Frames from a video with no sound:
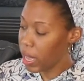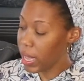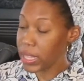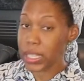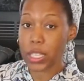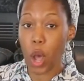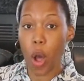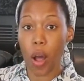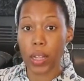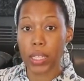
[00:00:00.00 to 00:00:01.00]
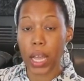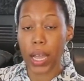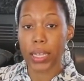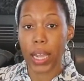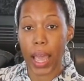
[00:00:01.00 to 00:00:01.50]
It's called
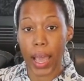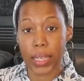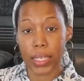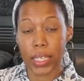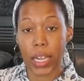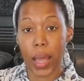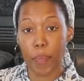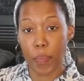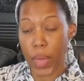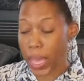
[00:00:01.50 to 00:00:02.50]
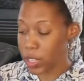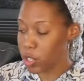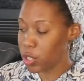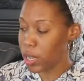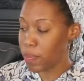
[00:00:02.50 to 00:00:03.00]
an
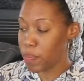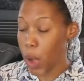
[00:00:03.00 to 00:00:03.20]
exclamation